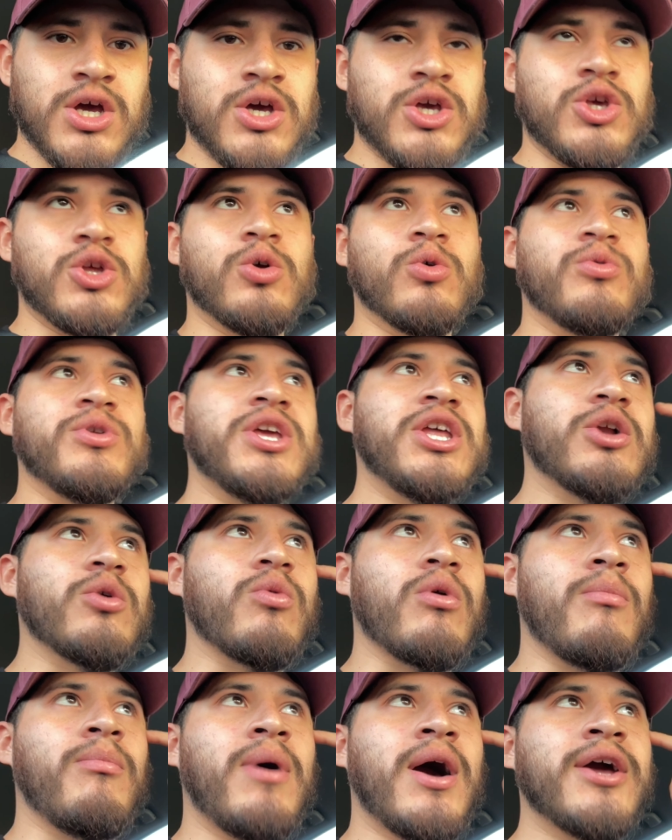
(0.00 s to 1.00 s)
You don't need a
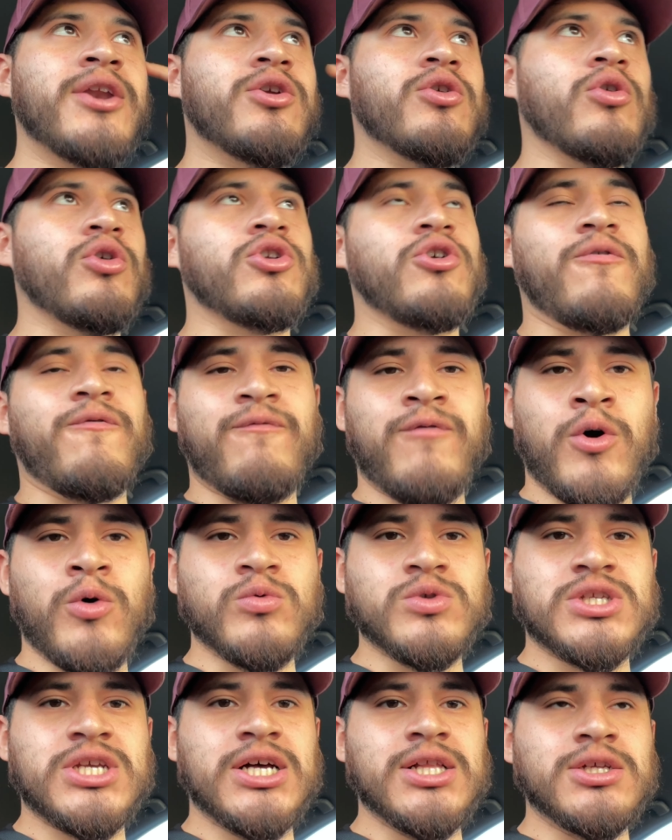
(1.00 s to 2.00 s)
reminder on your
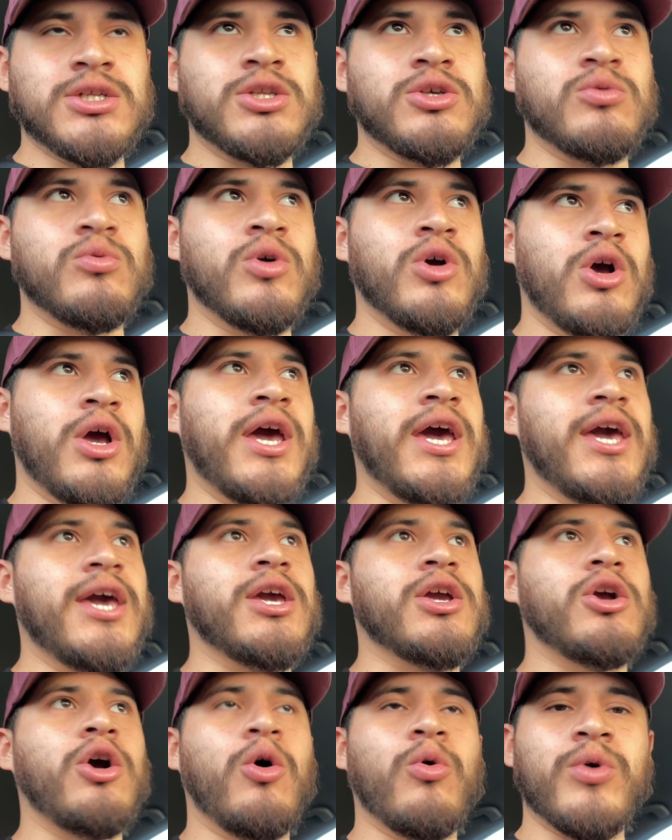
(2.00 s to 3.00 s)
phone telling you, hey,
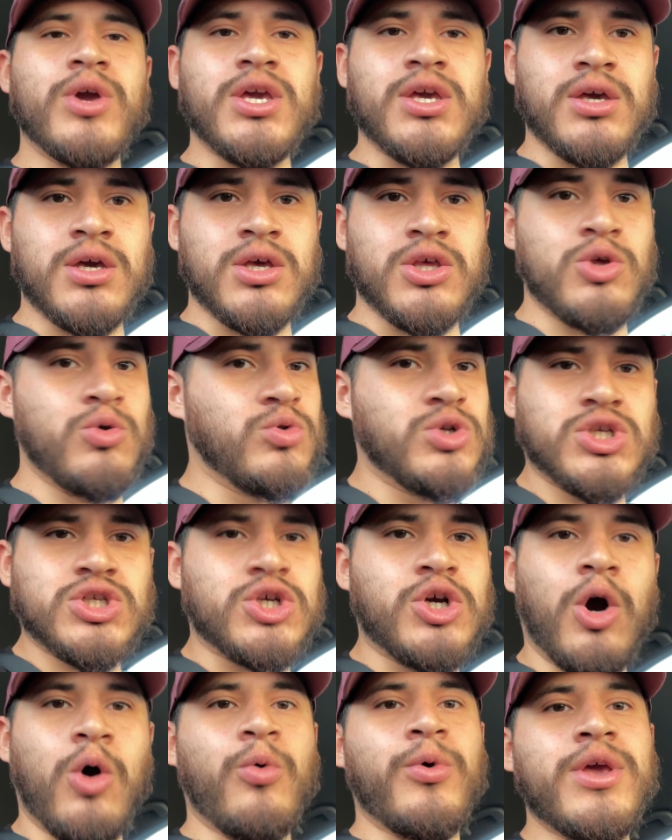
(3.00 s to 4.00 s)
go eat. You just
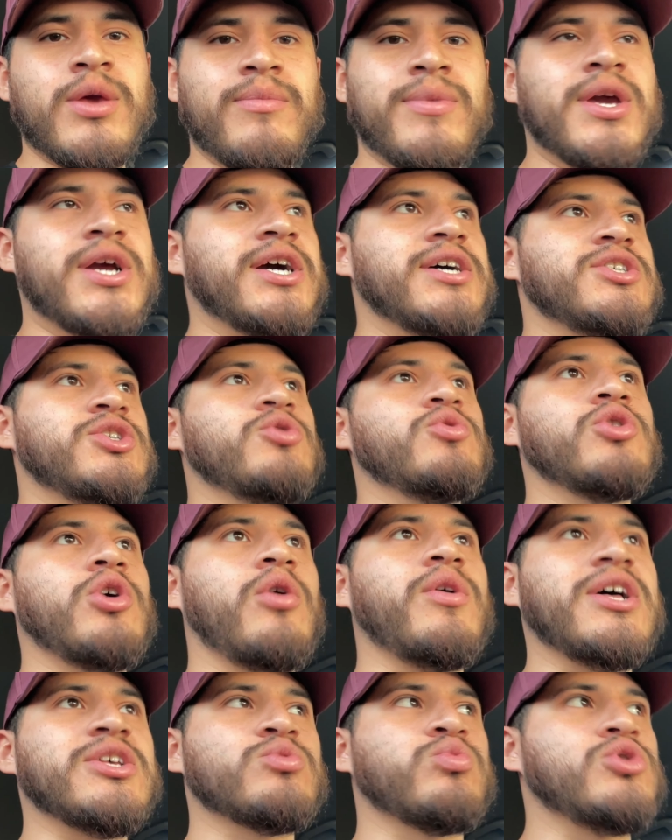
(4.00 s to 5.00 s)
go eat because you know
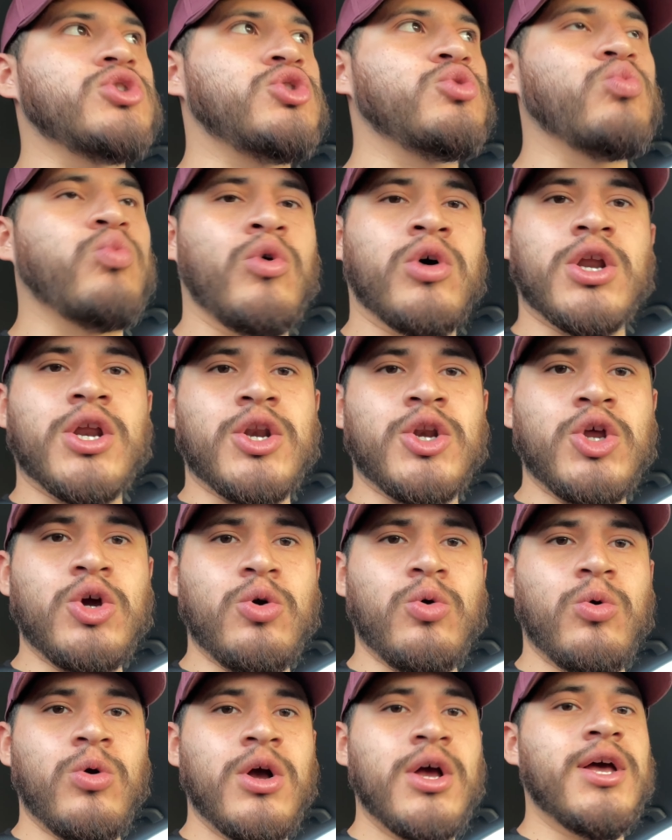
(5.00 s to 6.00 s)
that's what you want to
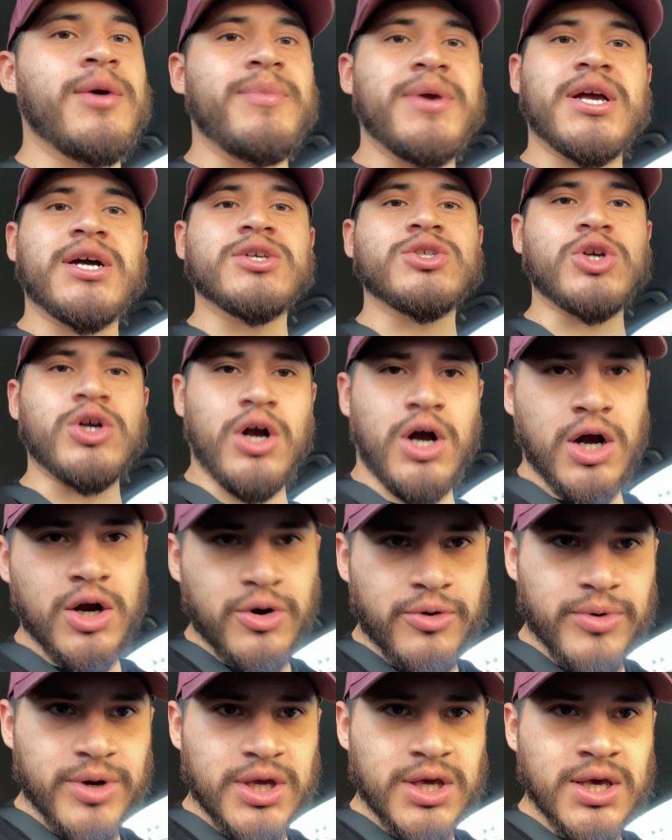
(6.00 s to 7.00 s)
do because you're
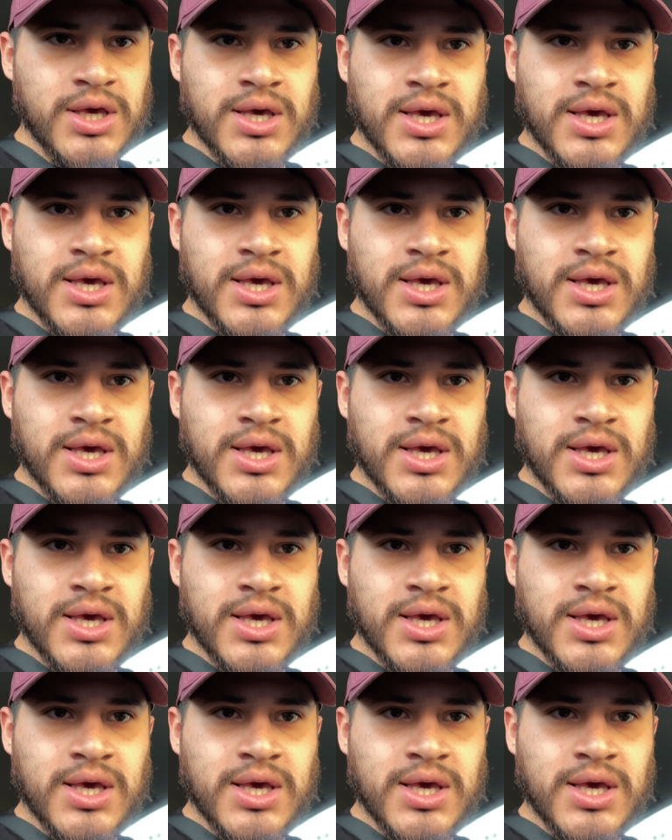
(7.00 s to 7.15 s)
hungry.